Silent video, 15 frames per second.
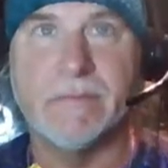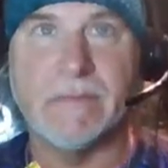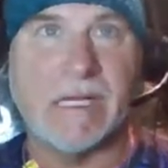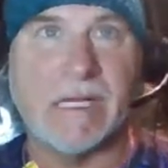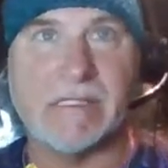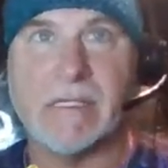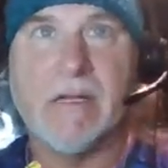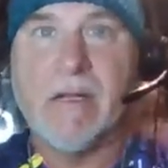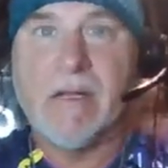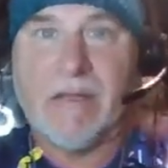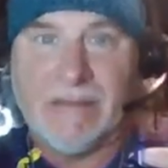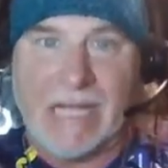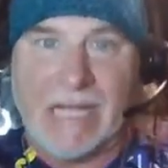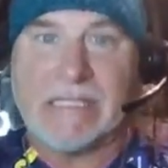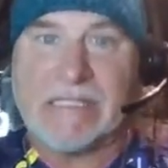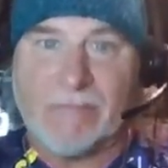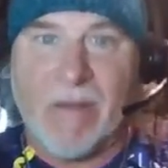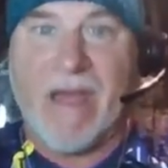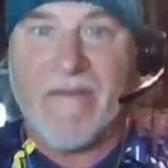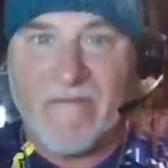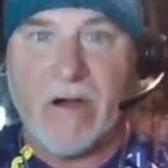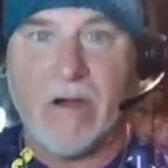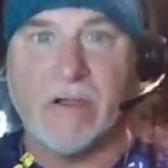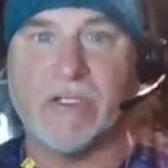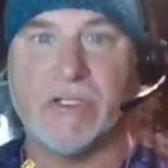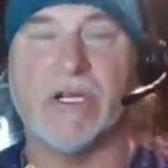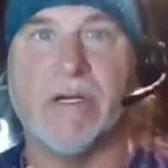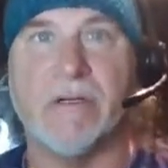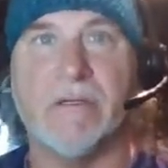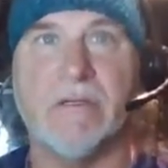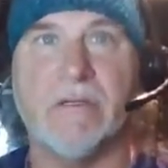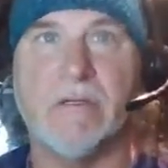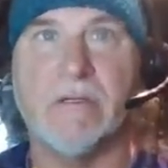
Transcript: That's my function.